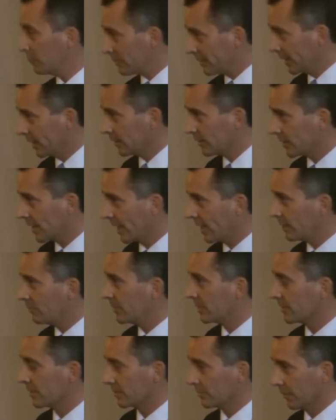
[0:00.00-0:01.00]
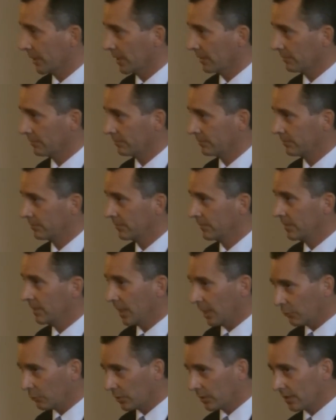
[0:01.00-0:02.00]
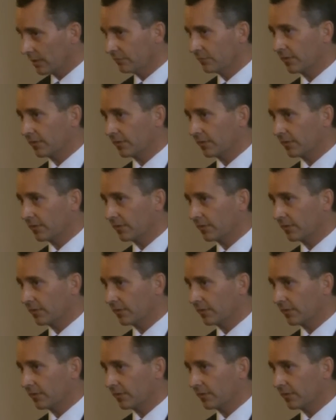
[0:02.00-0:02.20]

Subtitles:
I'm a Pinellas County businessman. I work